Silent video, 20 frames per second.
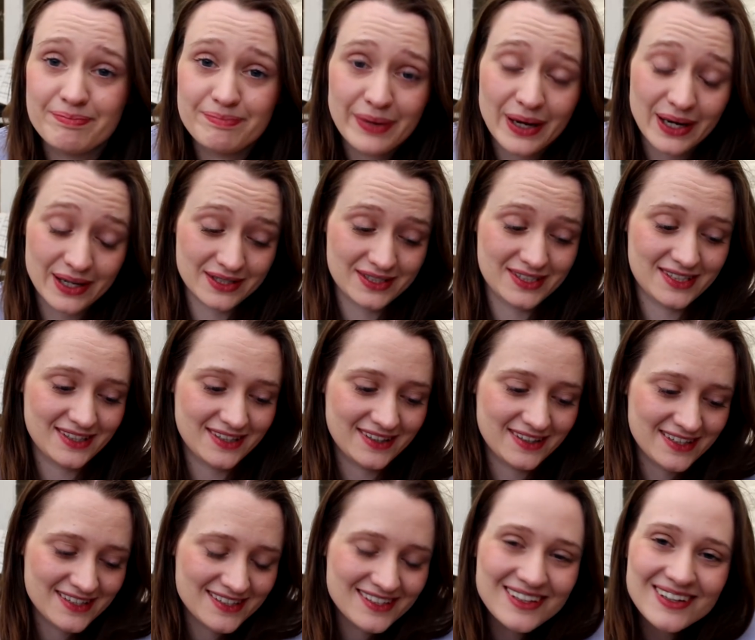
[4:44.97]
But
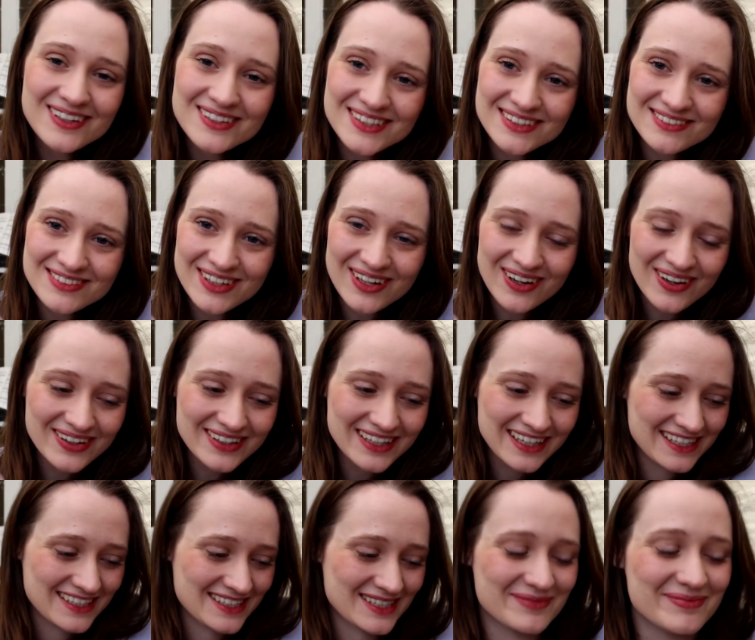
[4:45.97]
there's lots I've got,
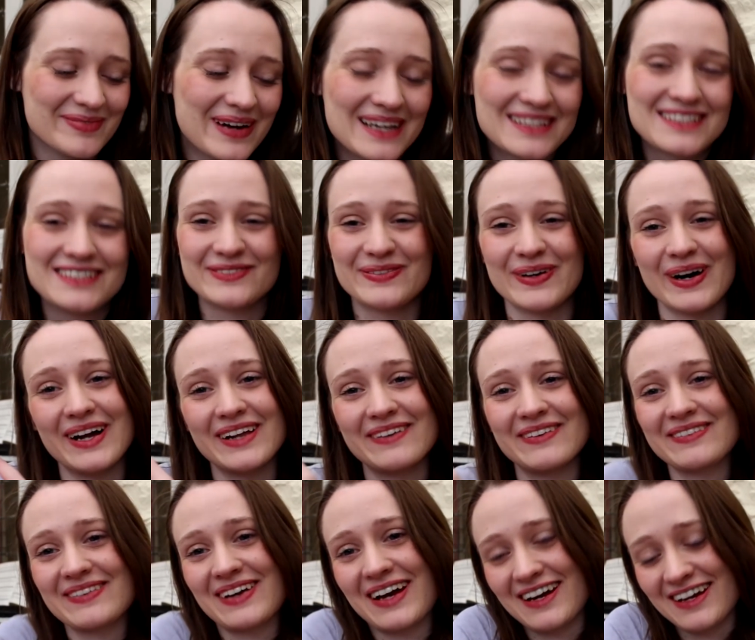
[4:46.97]
like it's a massive pile that
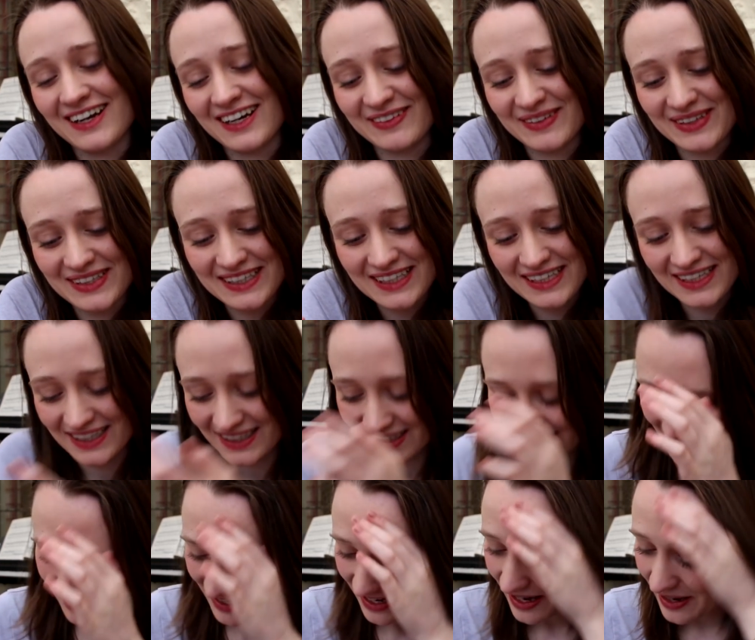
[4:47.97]
I'm carrying, I'm like,
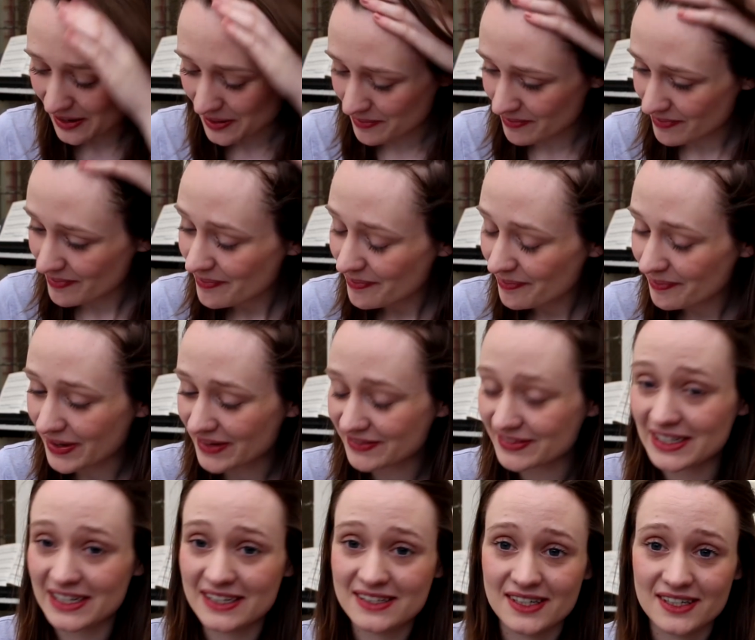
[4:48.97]
but I'm
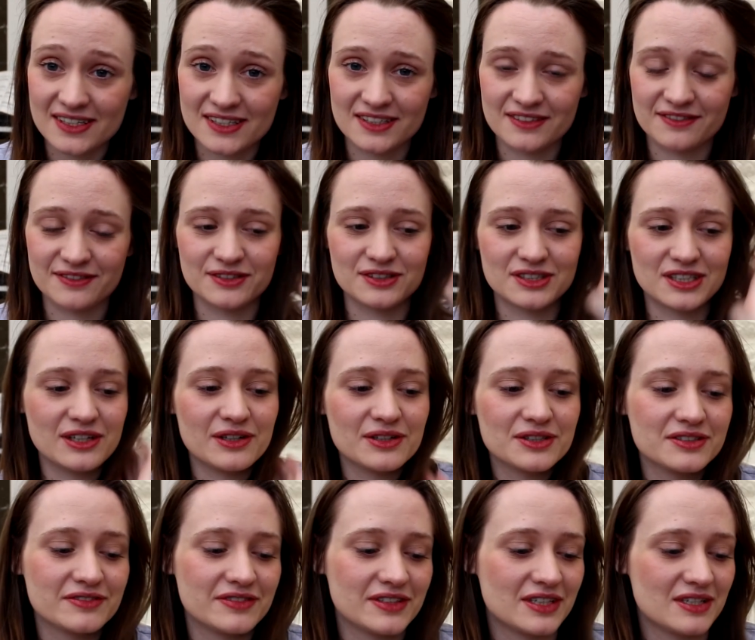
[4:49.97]
really excited for a
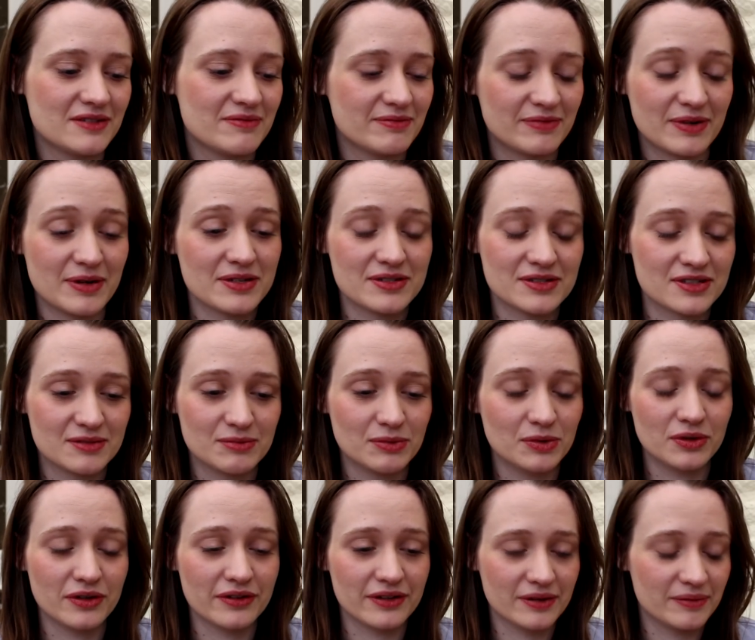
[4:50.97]
lot of them, most of them,
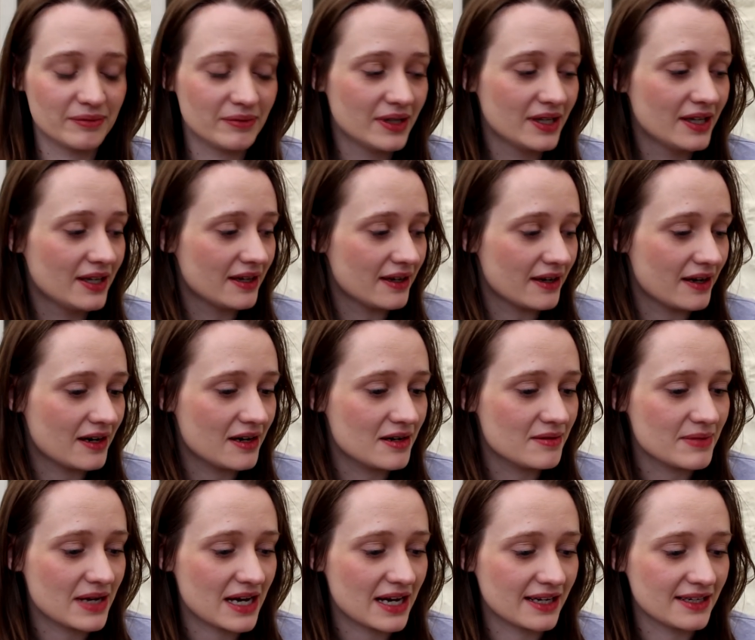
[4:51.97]
all of them,
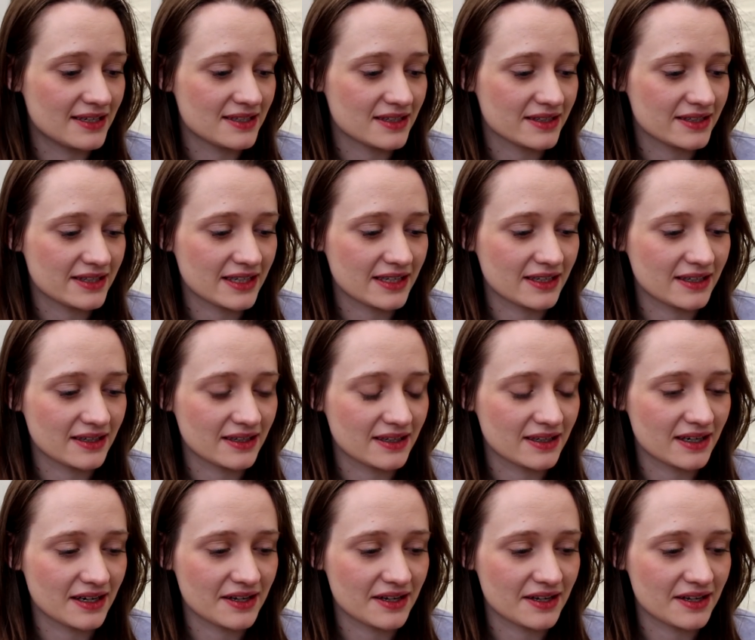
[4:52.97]
and I think